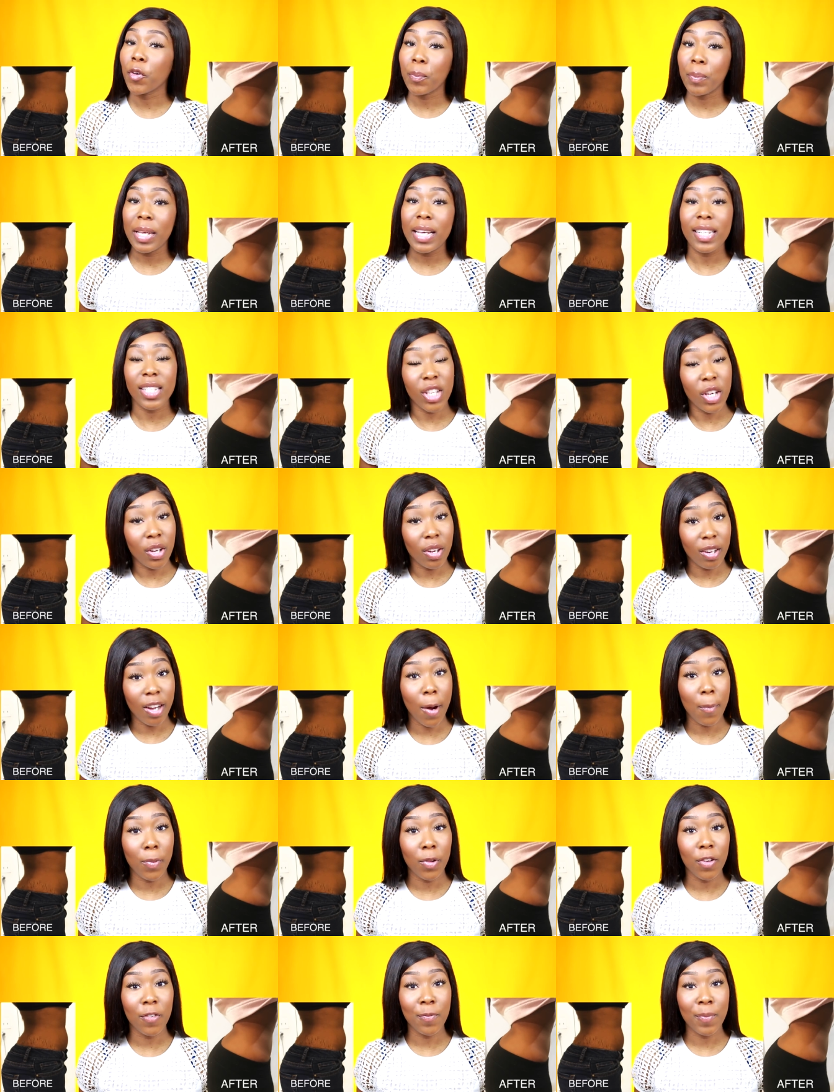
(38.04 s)
For me, it took a
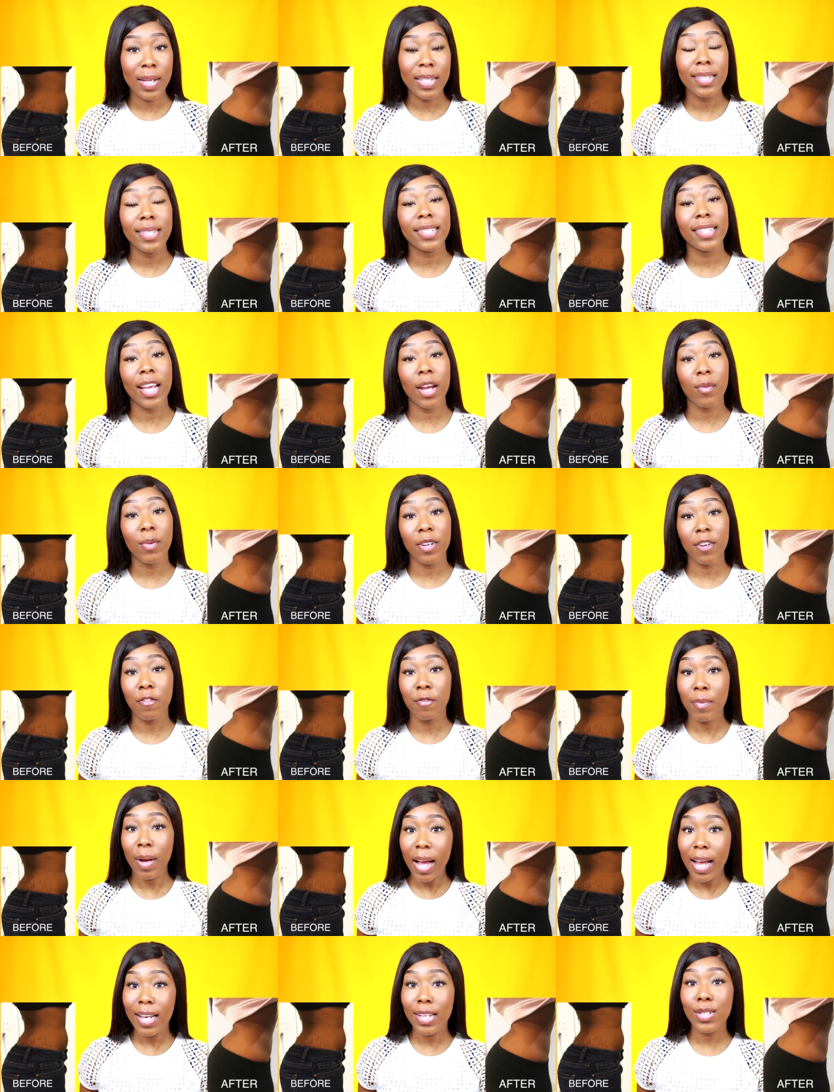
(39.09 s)
couple of months to get rid rid of
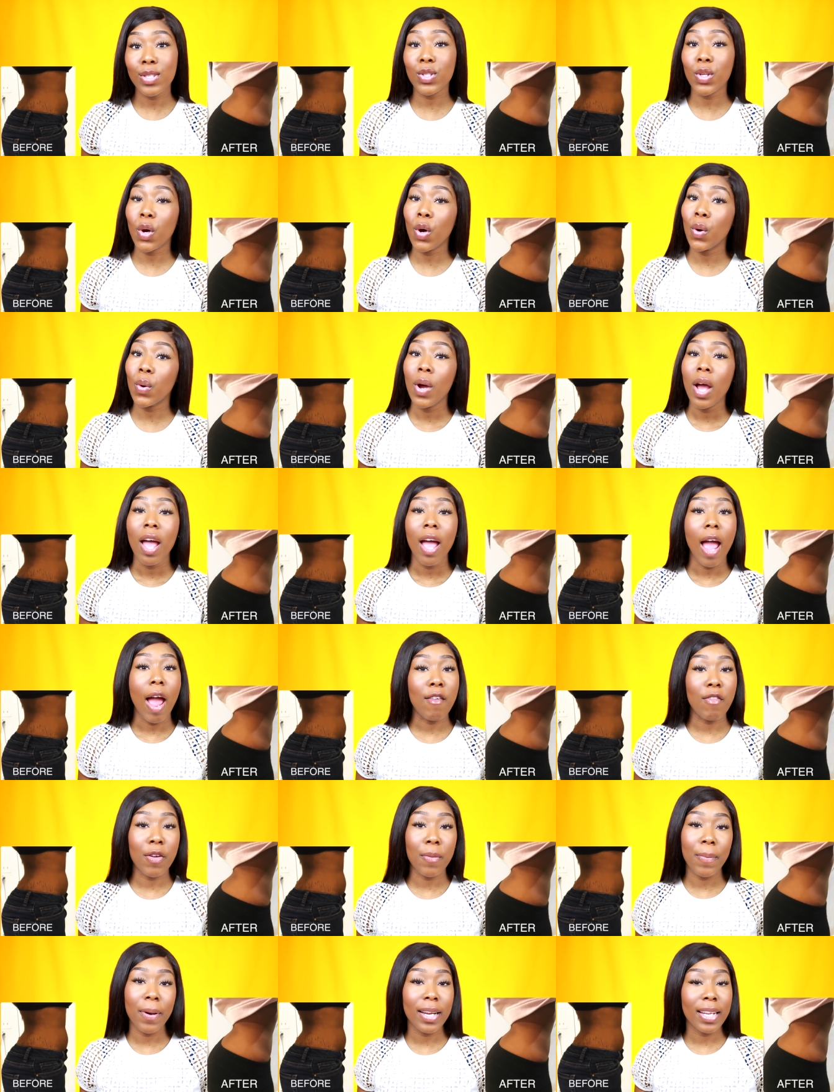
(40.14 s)
mine. So
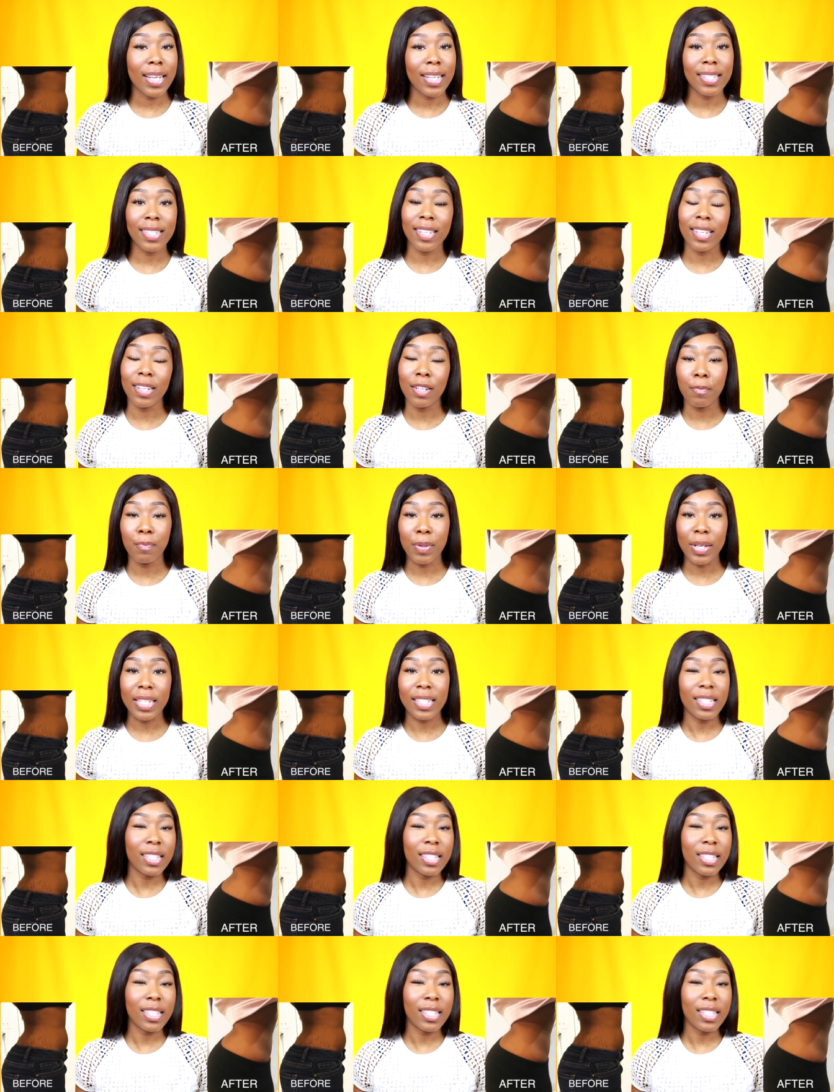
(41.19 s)
everybody is gonna be